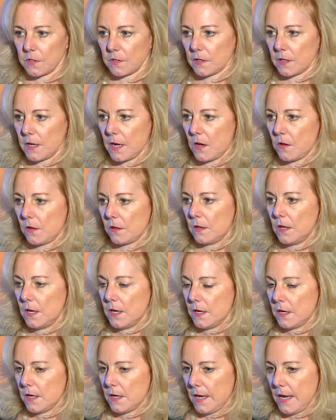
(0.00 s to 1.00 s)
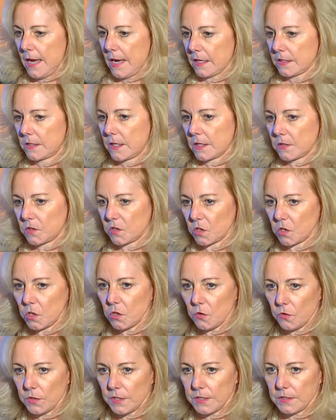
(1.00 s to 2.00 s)
Linnell access
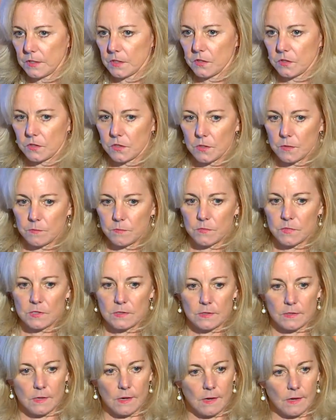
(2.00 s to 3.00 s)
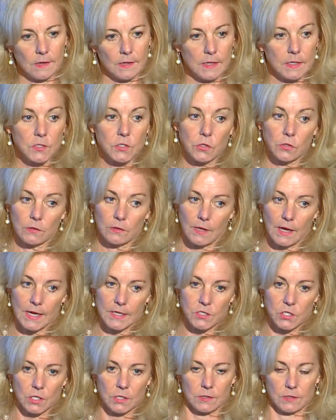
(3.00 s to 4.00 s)
security systems,
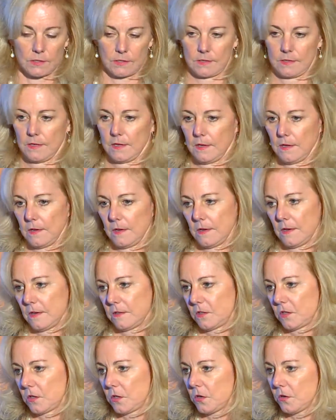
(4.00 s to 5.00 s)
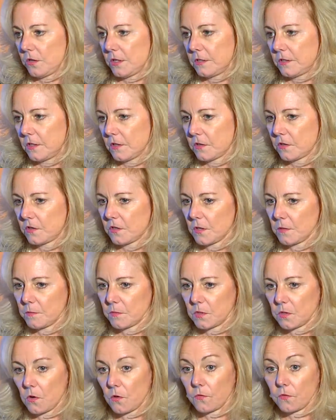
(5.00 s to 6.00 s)
Interlogix security
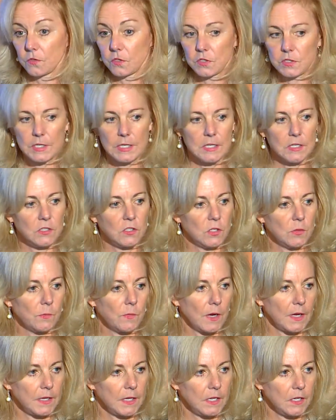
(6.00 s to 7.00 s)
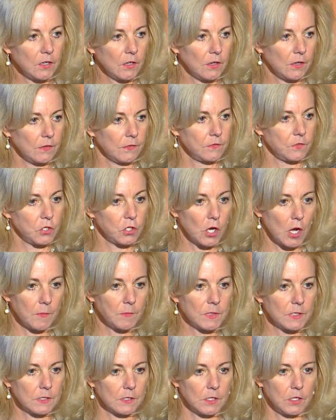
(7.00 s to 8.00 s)
systems. Overseas, you might hear of
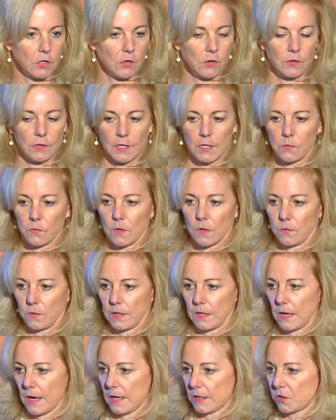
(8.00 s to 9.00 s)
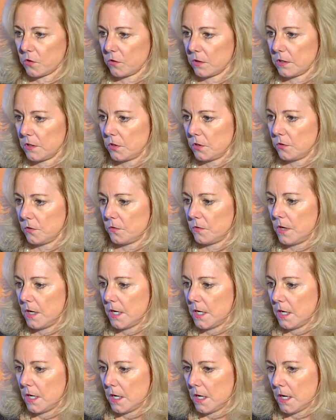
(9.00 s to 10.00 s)
Chubb Security, where we actually do
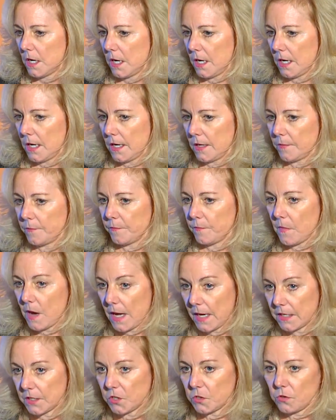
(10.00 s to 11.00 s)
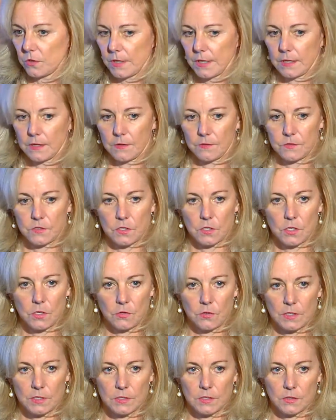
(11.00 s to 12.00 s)
monitoring of
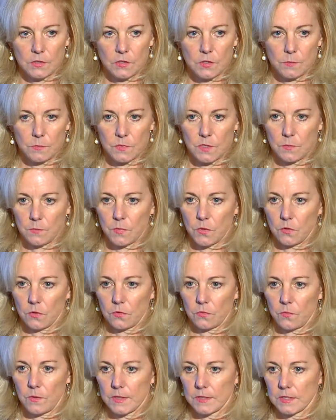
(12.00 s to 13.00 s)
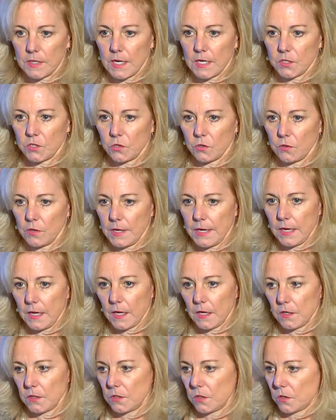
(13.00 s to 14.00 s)
security systems in both residential
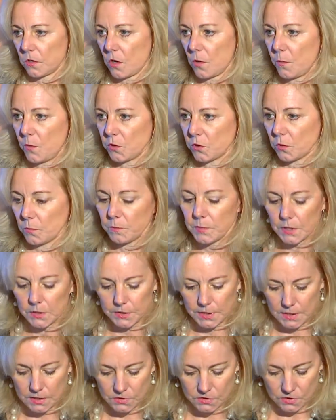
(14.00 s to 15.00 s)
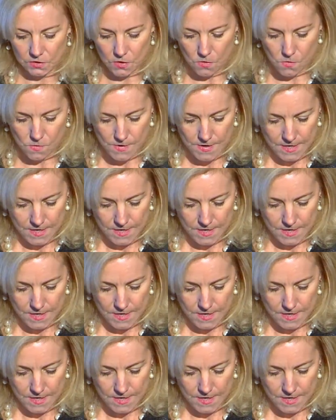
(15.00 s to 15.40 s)
and commercial buildings. So